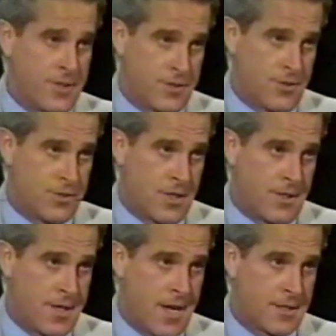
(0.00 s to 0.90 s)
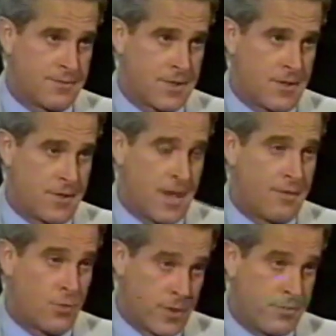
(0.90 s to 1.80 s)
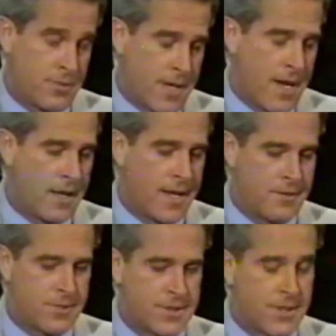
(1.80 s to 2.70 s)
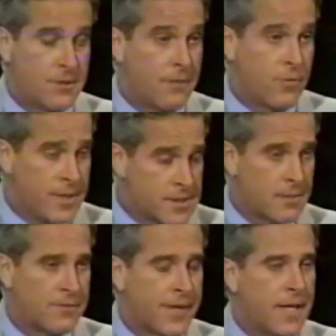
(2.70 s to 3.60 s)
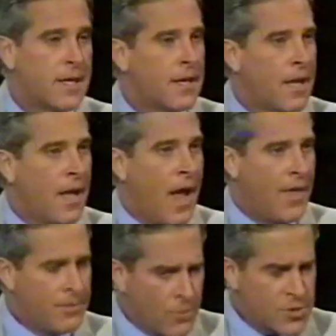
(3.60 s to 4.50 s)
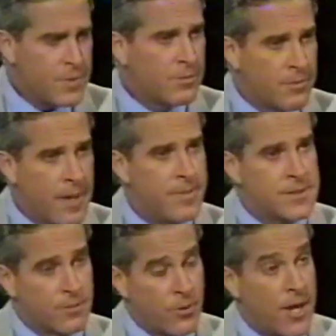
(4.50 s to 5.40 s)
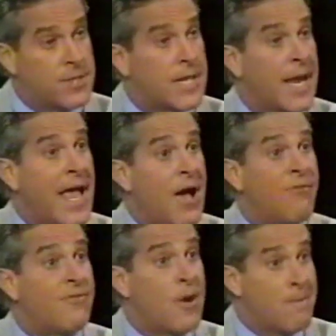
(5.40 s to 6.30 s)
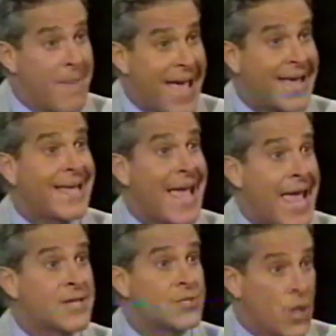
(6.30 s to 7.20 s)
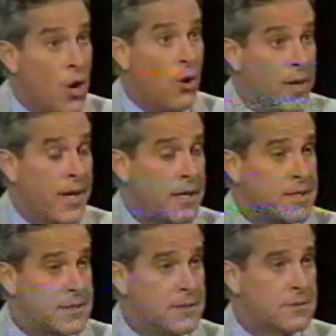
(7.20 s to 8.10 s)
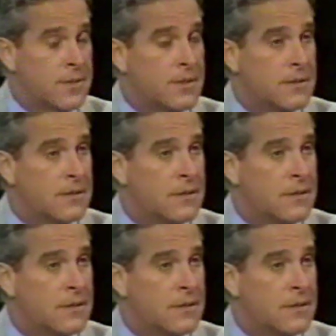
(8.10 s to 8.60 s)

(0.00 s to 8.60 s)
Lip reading: research on the gangs of Southern California, LA in particular. I've read some of that. I think most people may be surprised at how far back gangs go in LA's history.